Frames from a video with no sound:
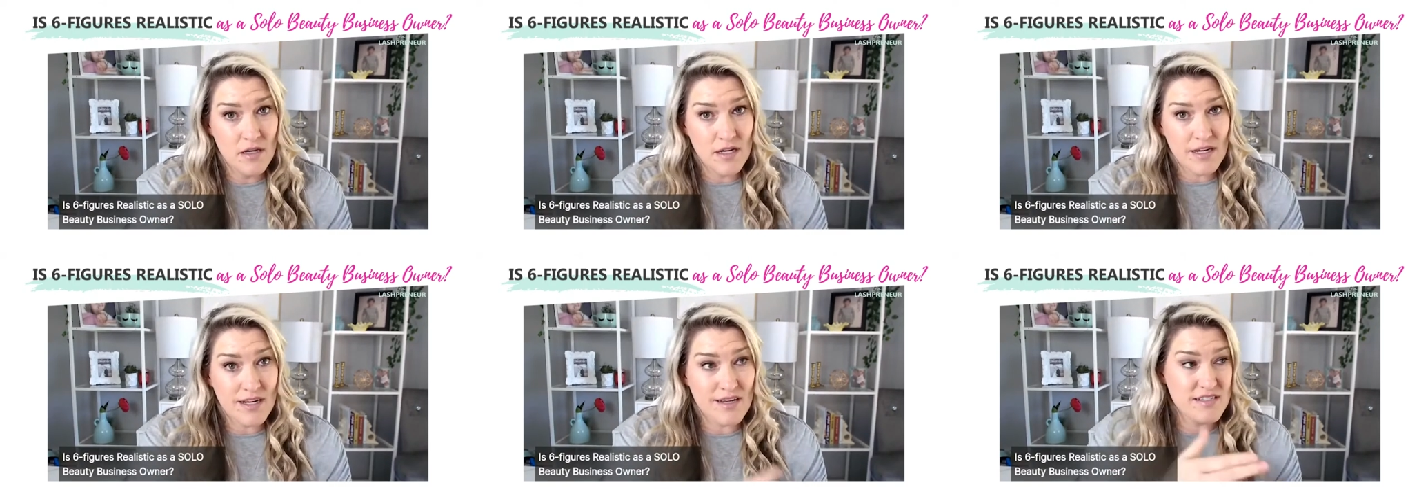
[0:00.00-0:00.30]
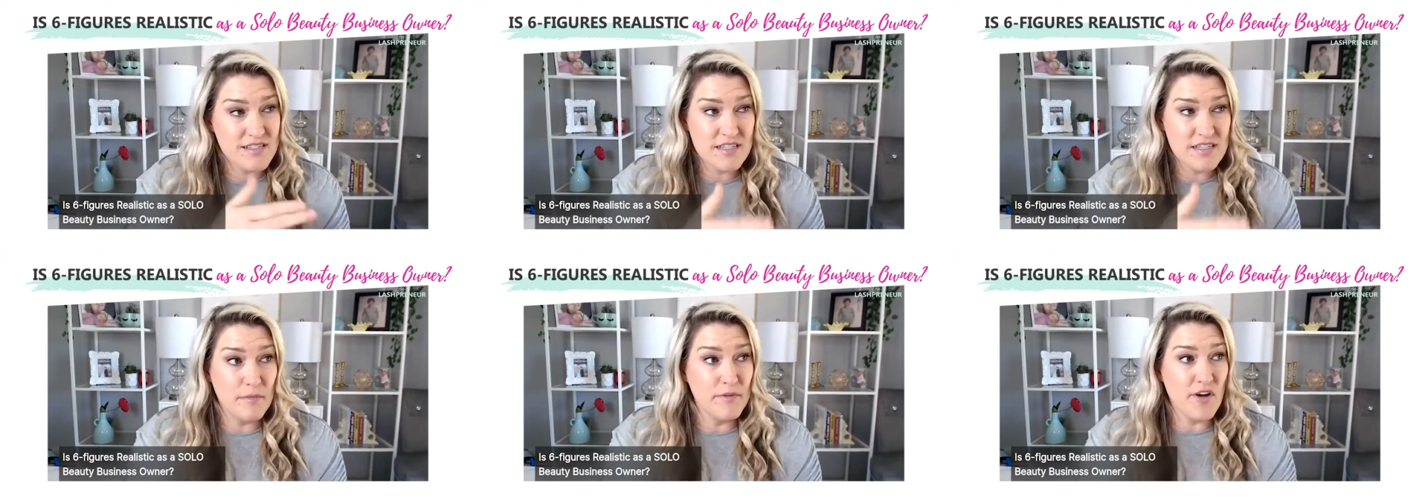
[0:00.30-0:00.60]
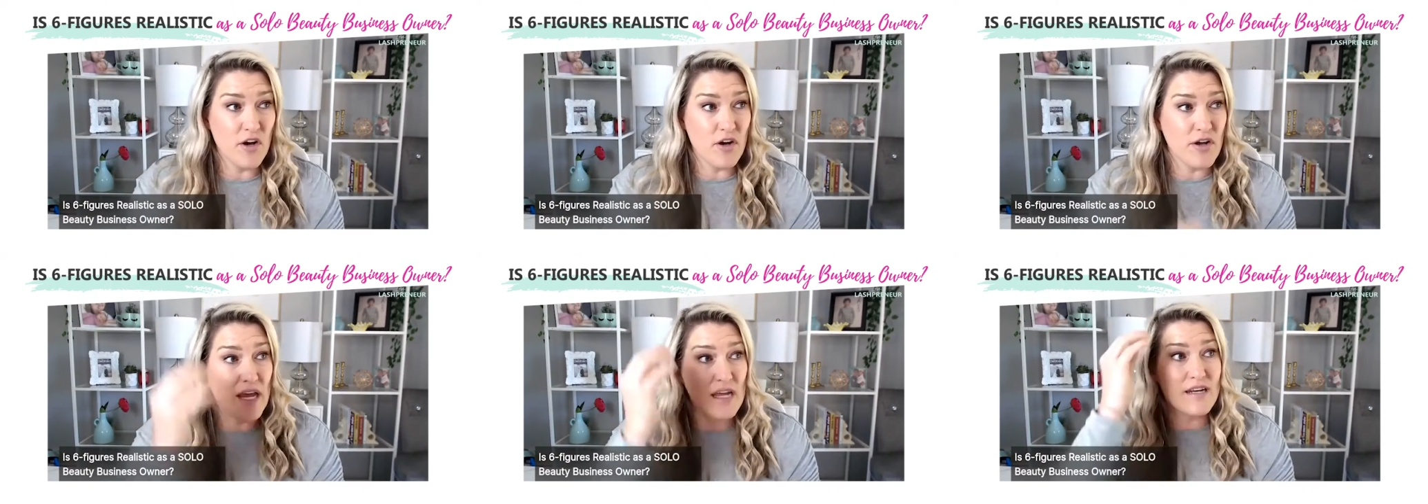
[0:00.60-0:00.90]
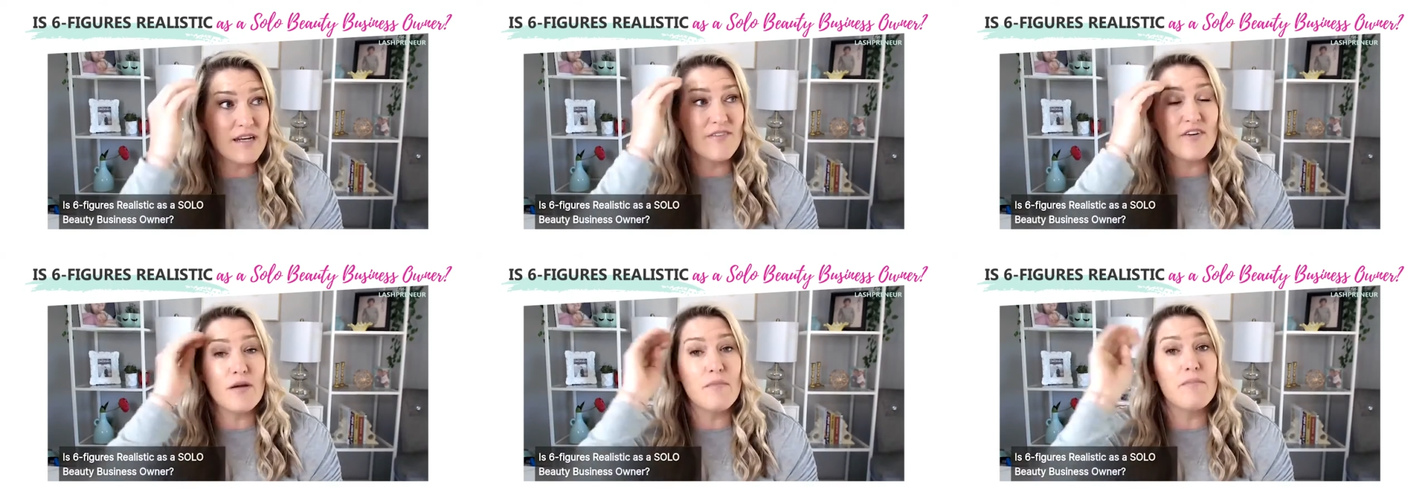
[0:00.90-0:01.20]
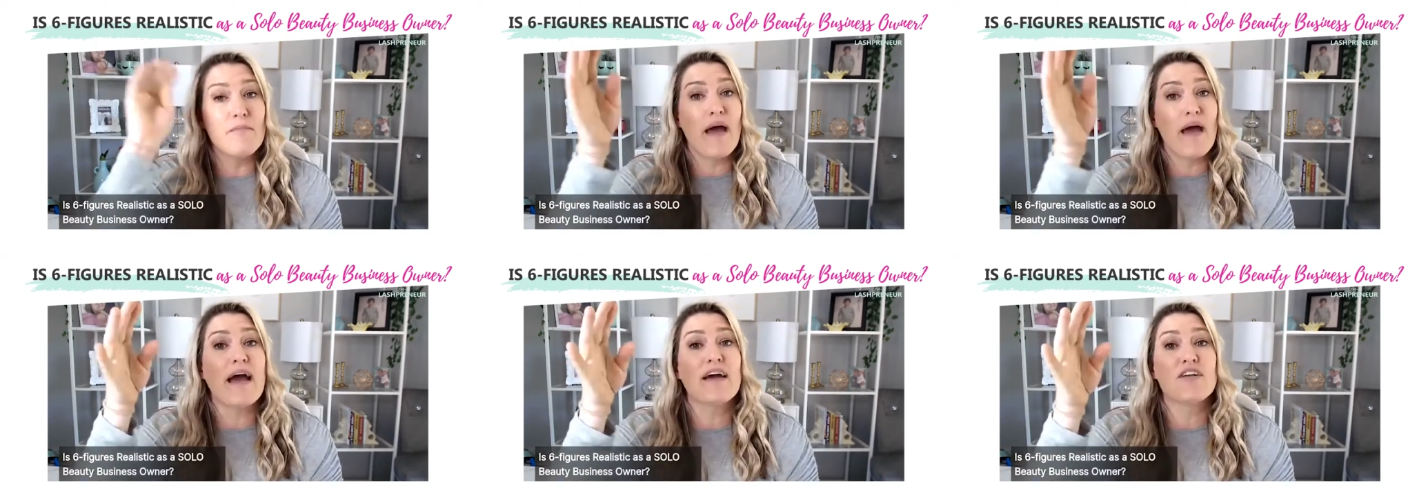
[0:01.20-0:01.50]
Because some of y'all can't even
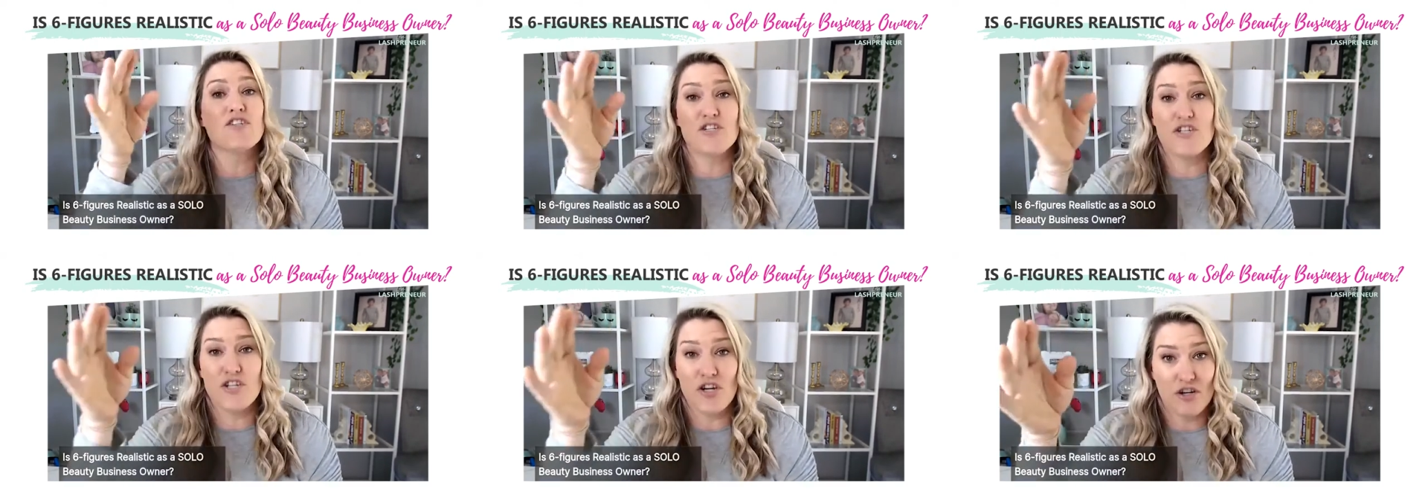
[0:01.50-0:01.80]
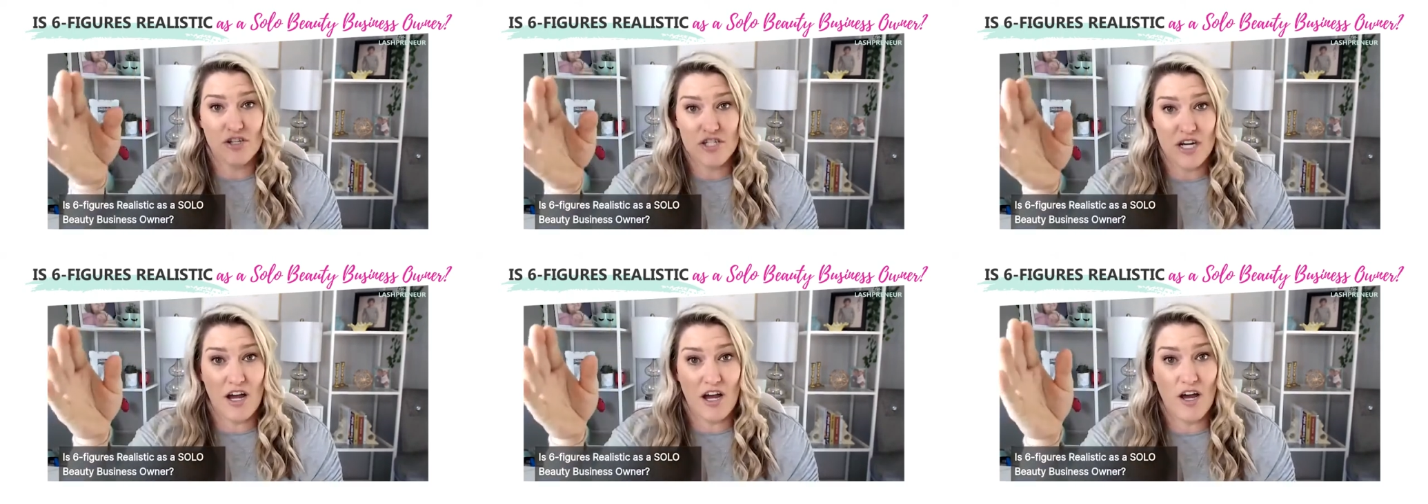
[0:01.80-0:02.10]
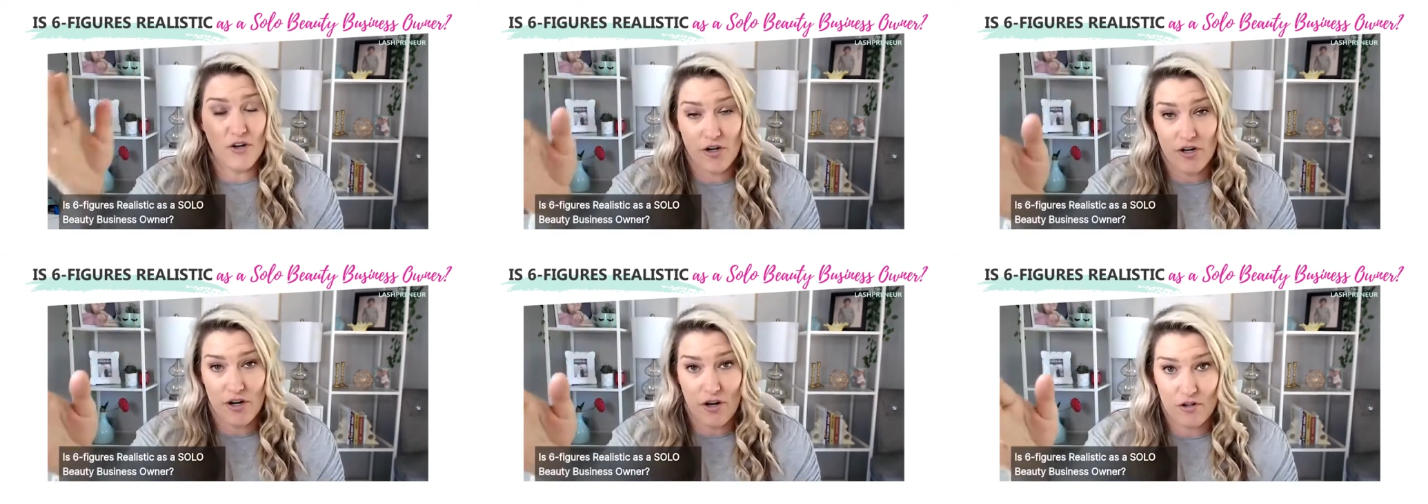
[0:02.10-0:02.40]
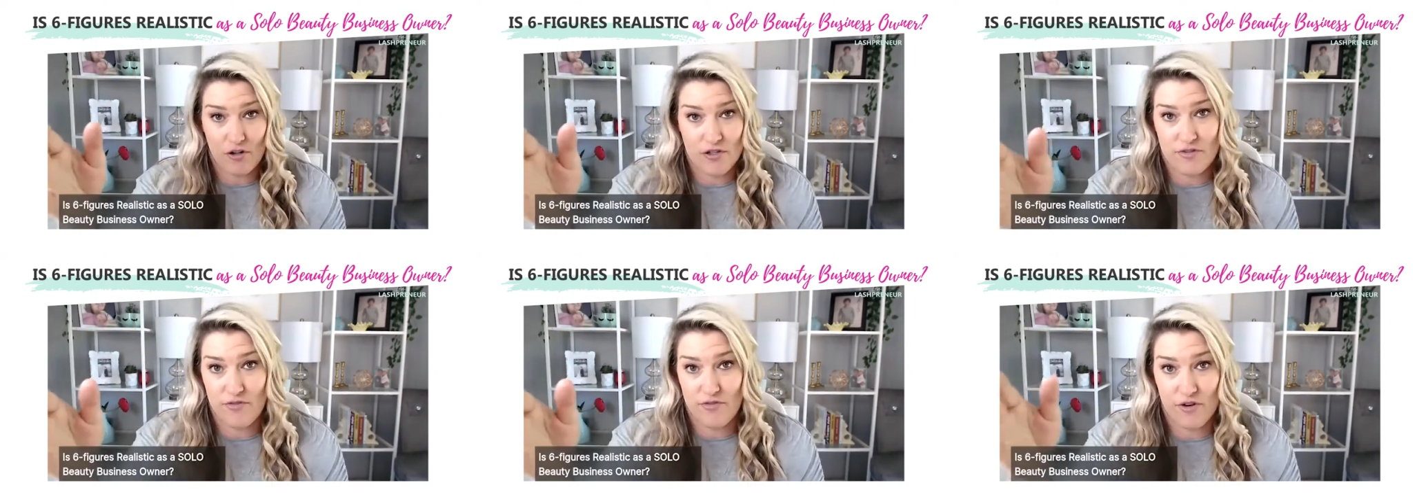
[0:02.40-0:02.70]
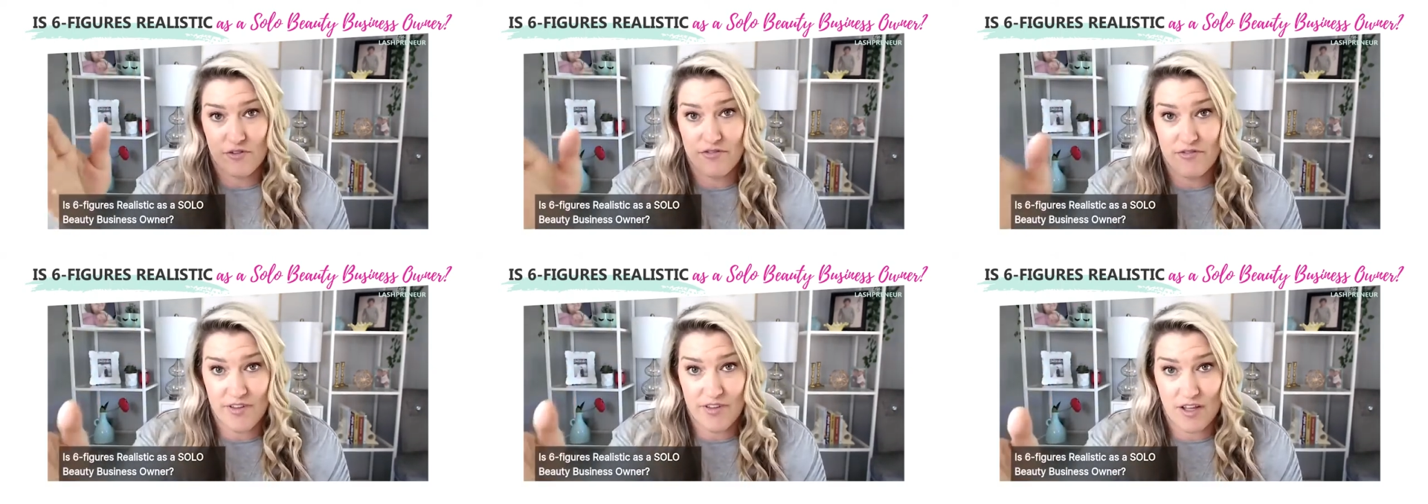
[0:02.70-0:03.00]
imagine charging $100 for
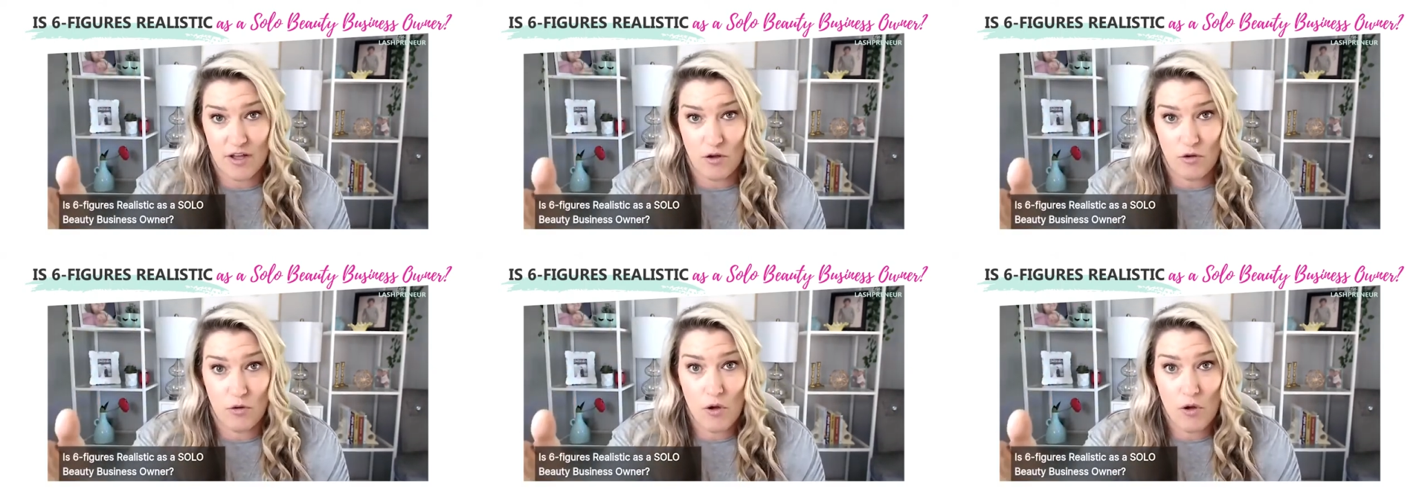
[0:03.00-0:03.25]
a fill,